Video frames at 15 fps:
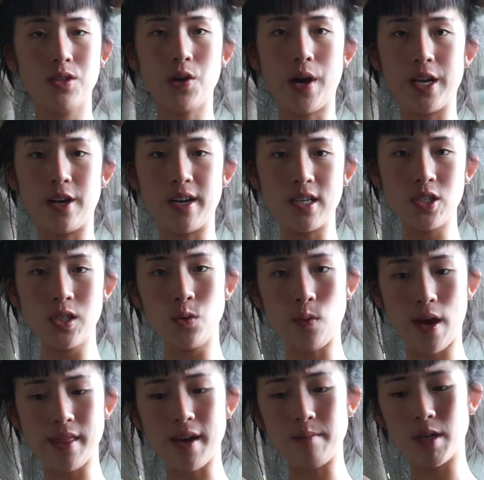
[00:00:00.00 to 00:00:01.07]
So I don't actually
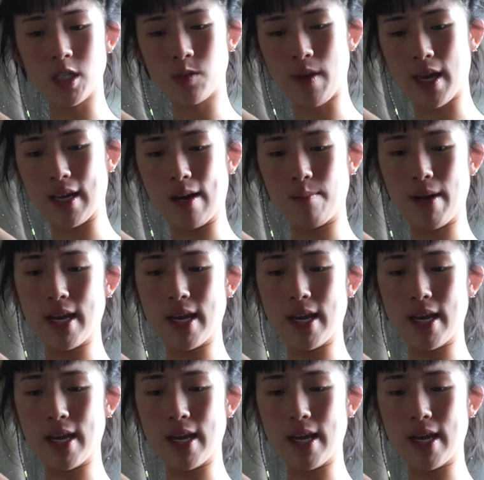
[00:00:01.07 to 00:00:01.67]
wear that much makeup.